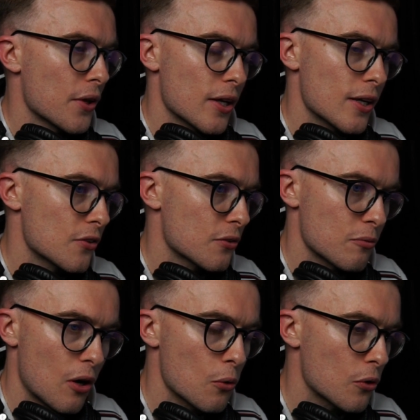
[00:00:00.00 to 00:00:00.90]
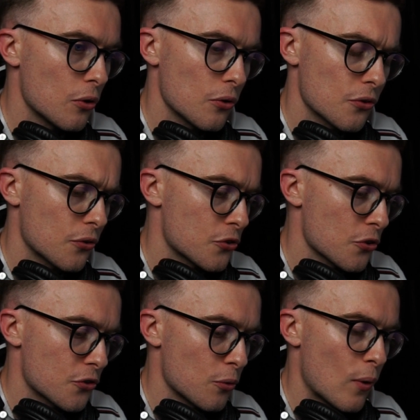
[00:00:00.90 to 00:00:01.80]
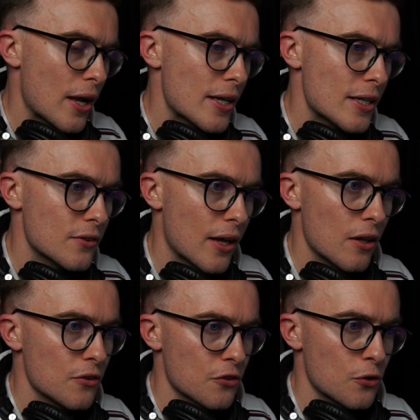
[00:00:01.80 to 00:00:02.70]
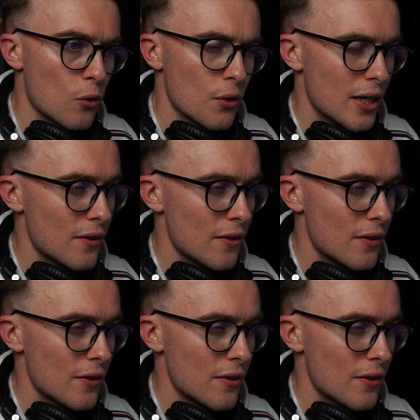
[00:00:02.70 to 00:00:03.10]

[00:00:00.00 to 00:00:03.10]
his vocals, just the way he tells the story.